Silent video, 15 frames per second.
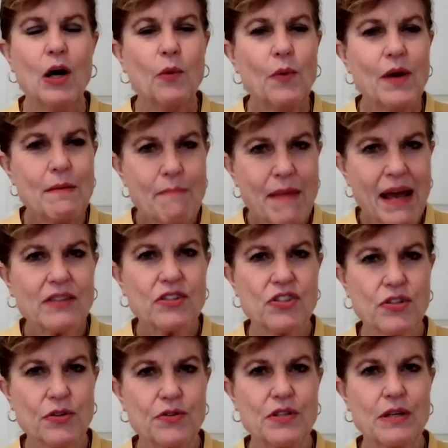We met
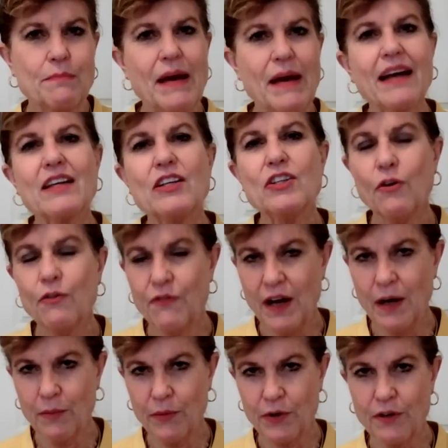Susan back in
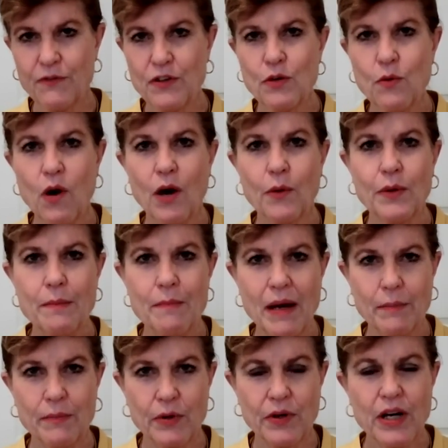November, if you all
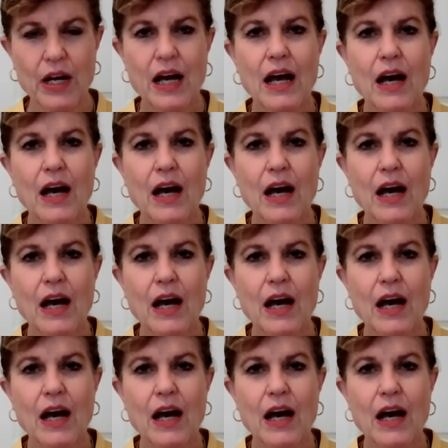remember,